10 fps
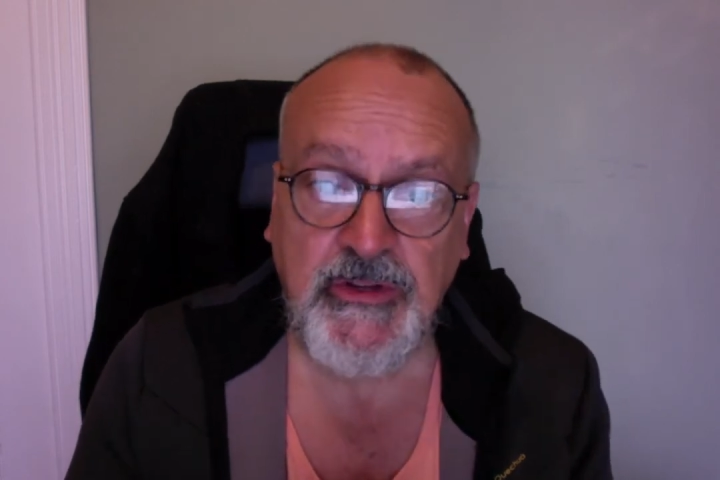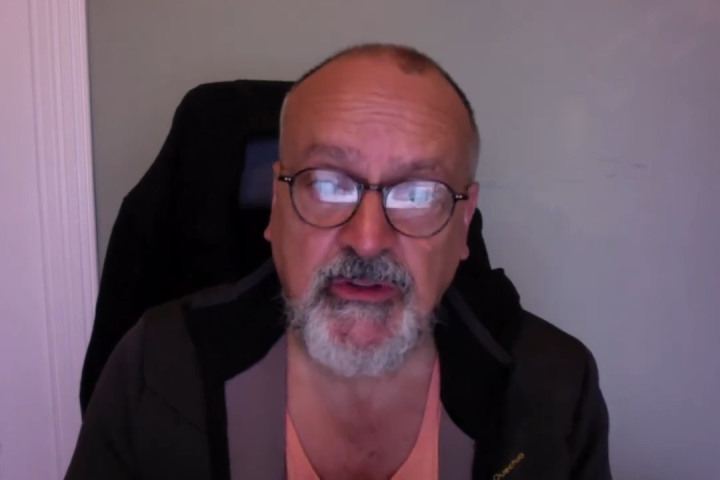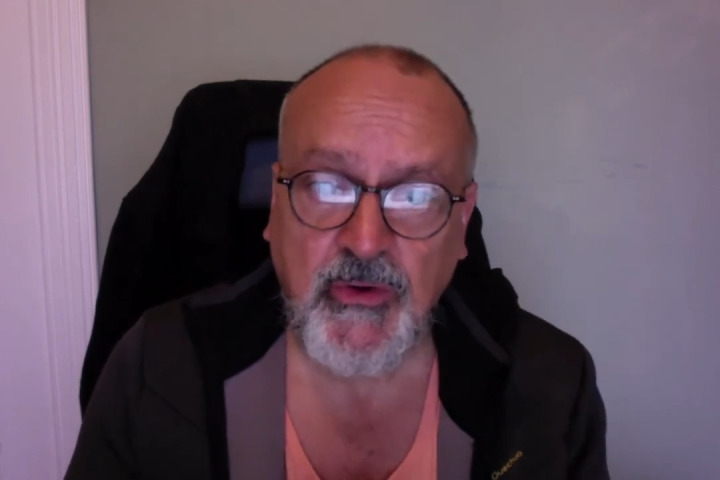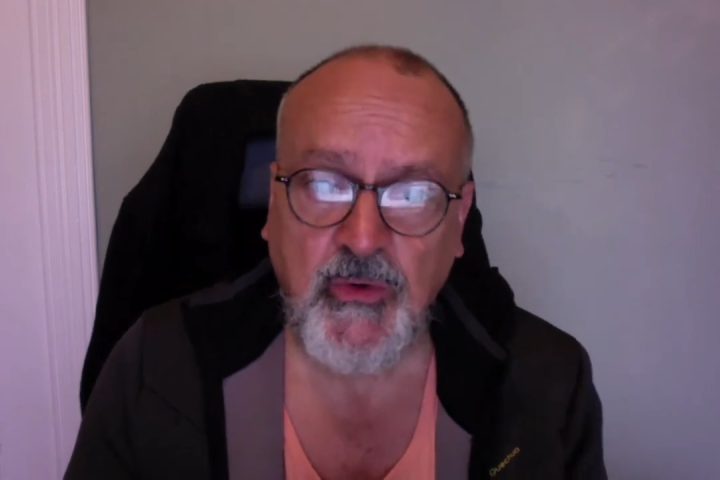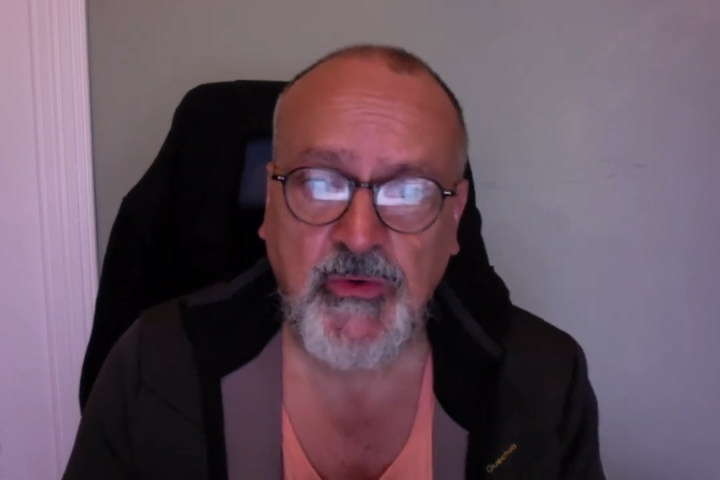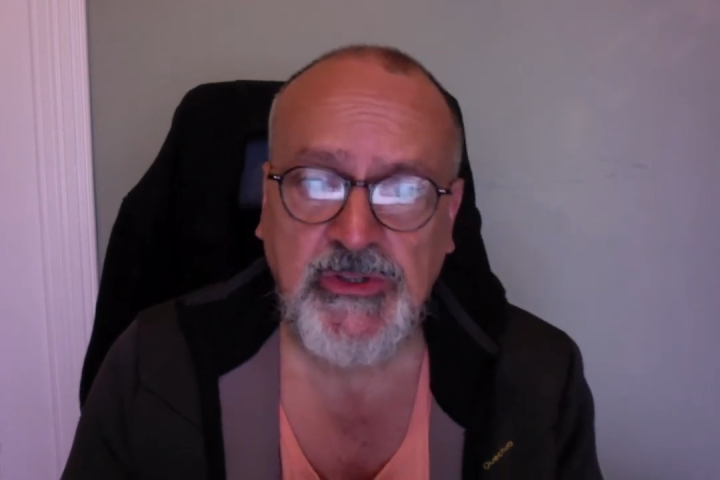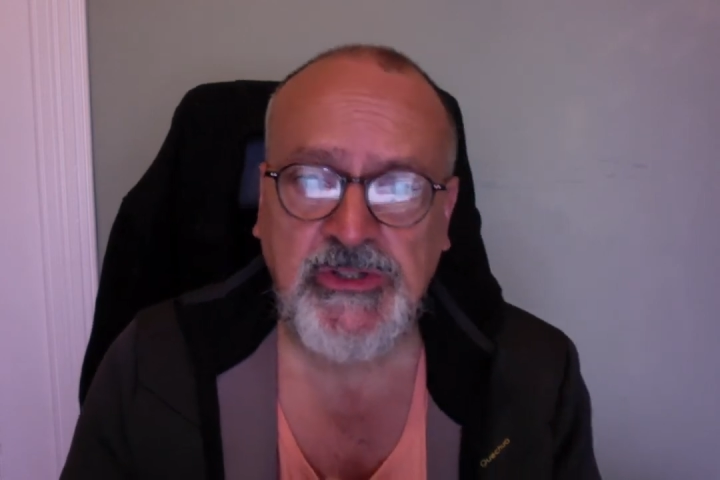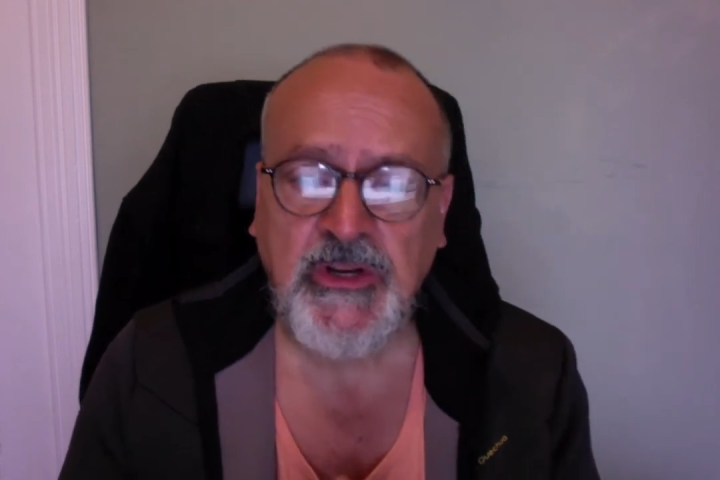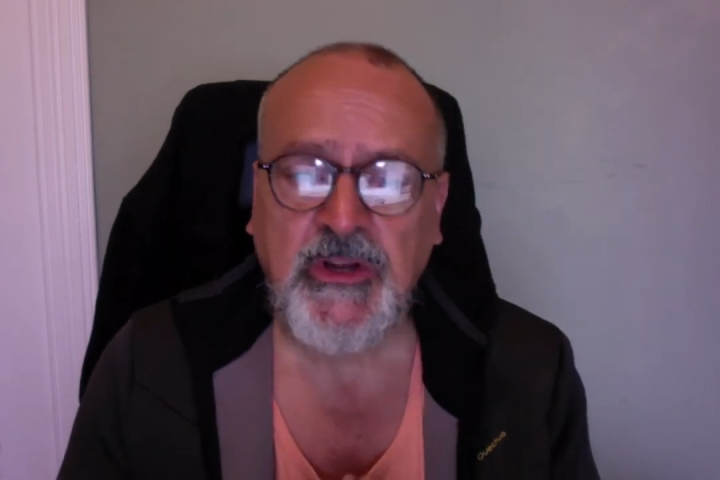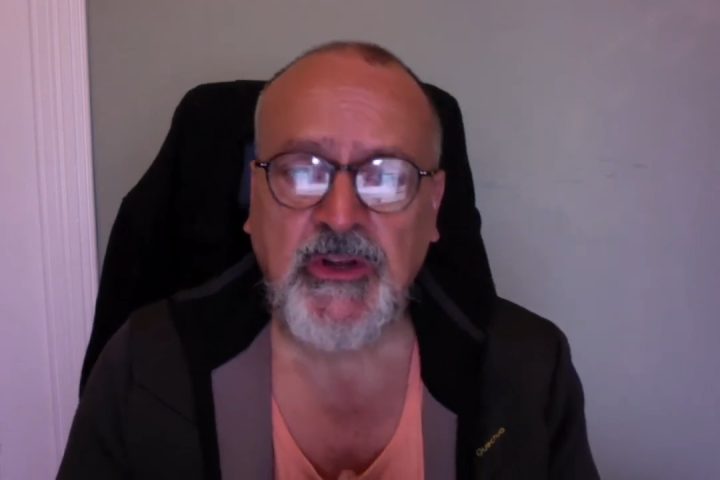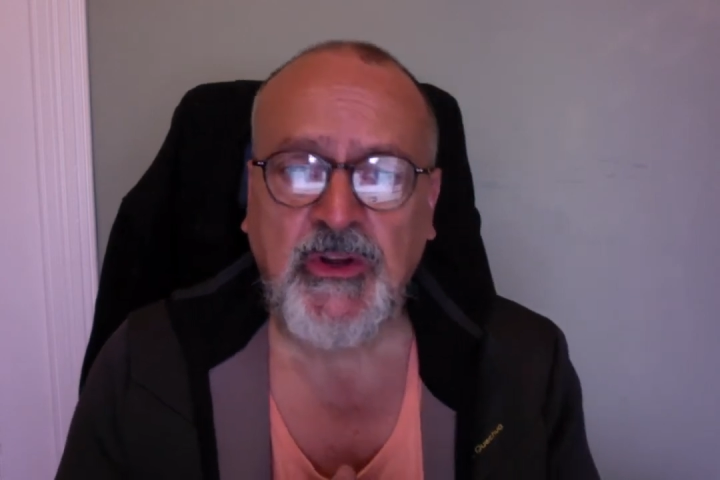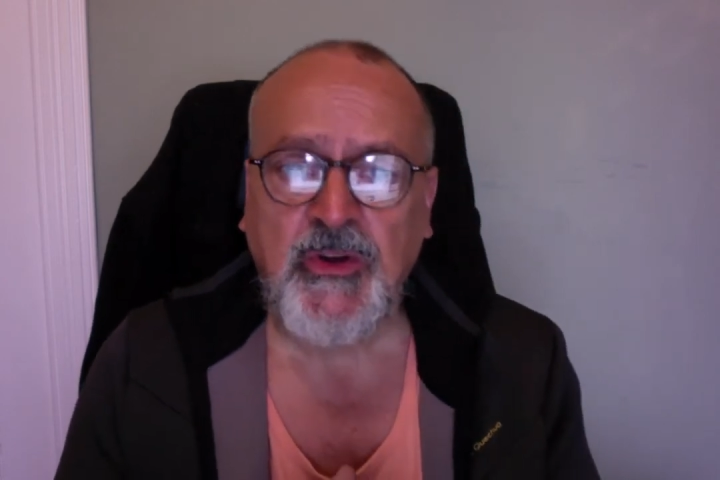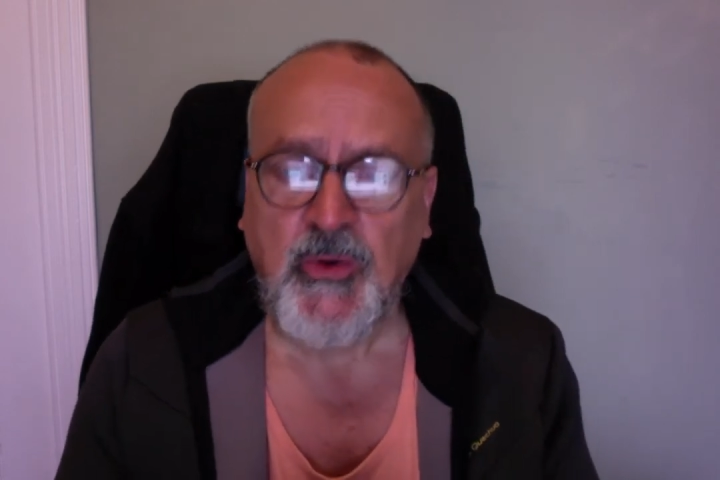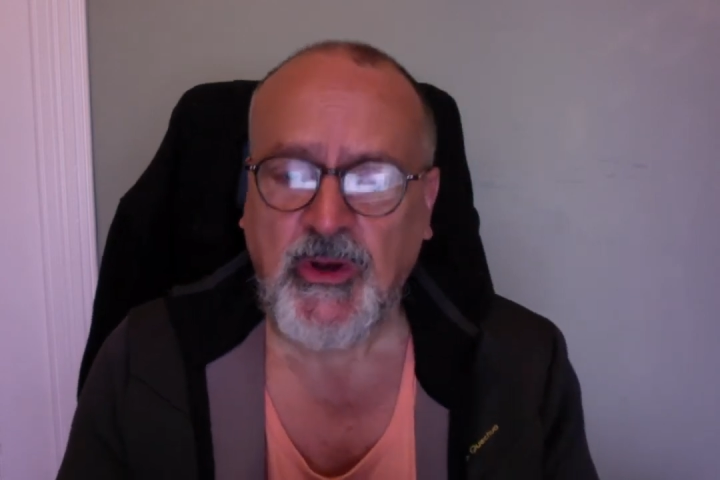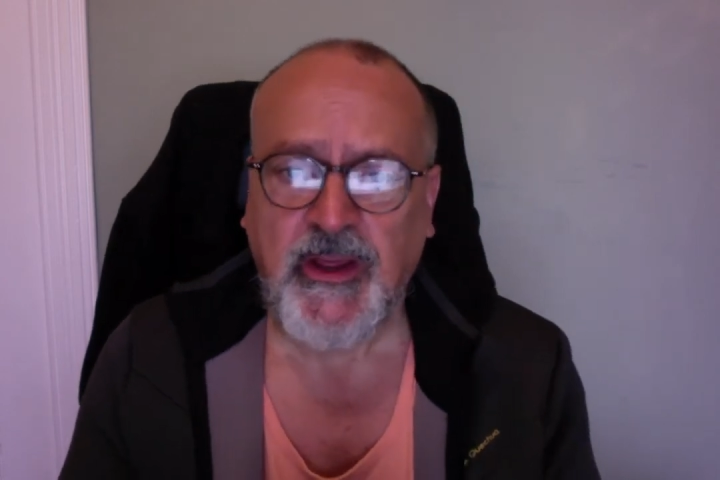those
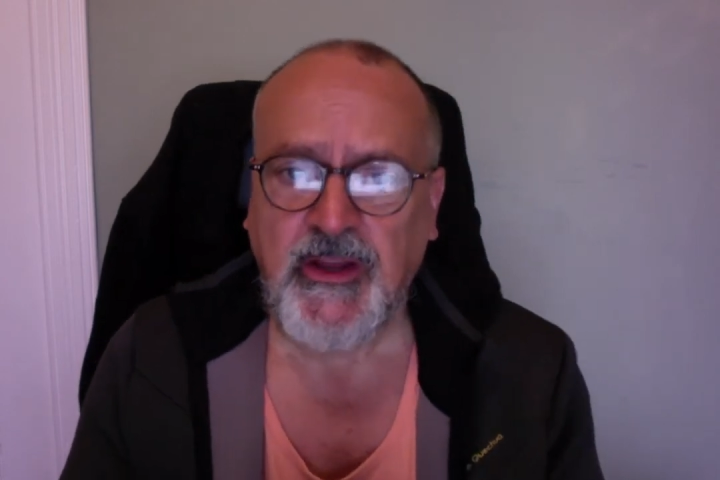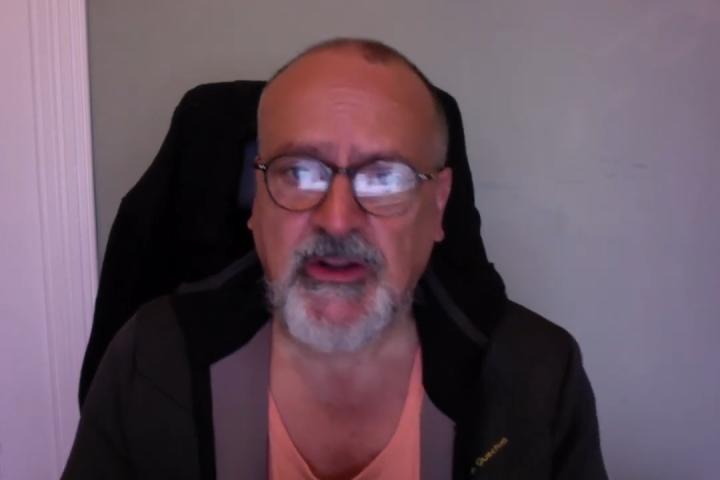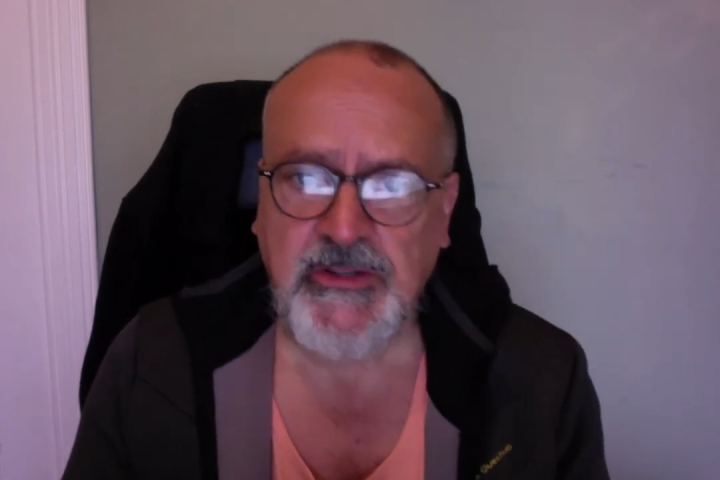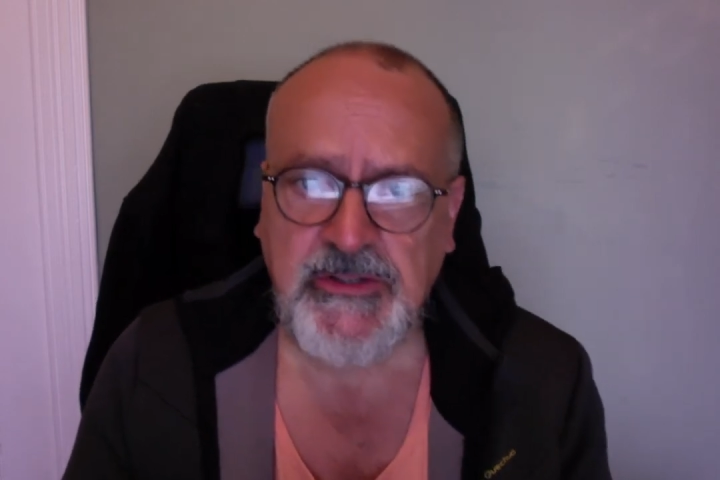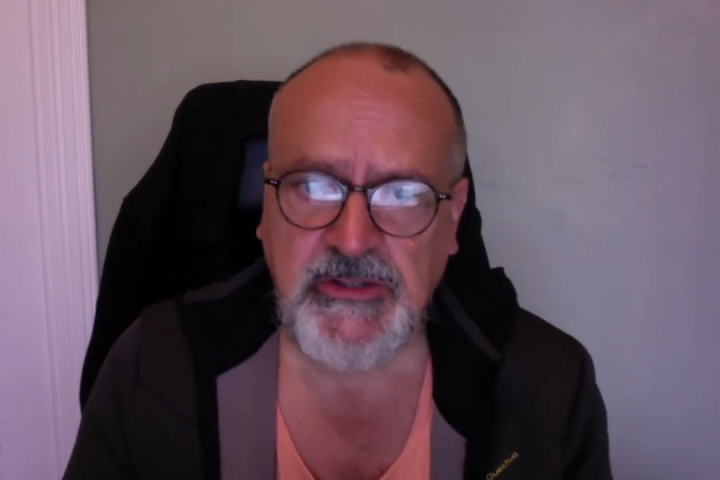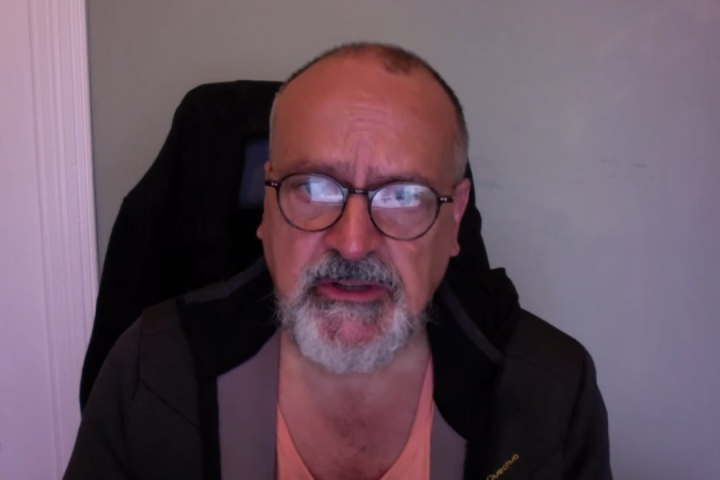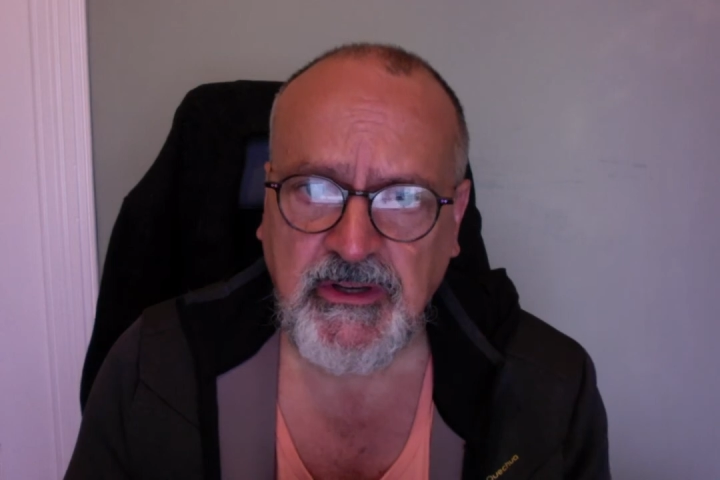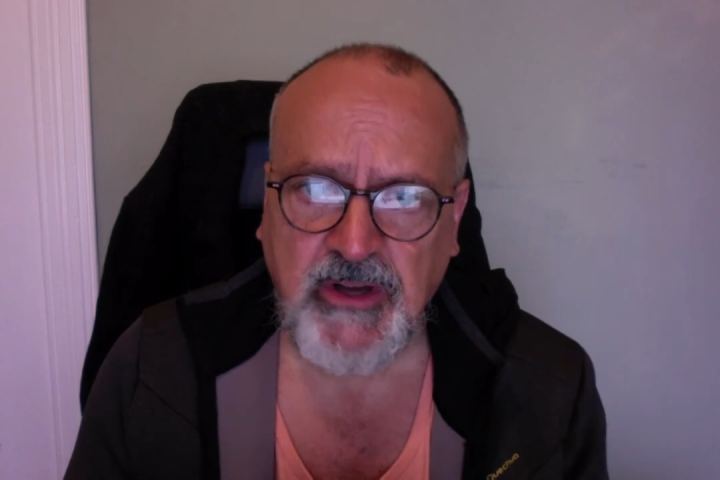who, like us,